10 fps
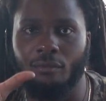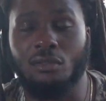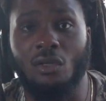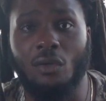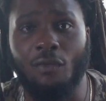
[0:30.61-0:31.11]

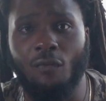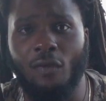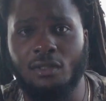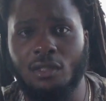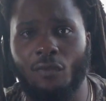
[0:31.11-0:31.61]
So if you
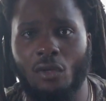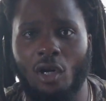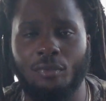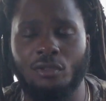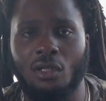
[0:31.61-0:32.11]
find yourself a
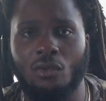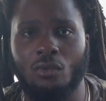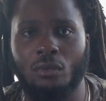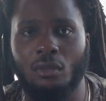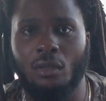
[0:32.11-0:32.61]
carpal tunnel,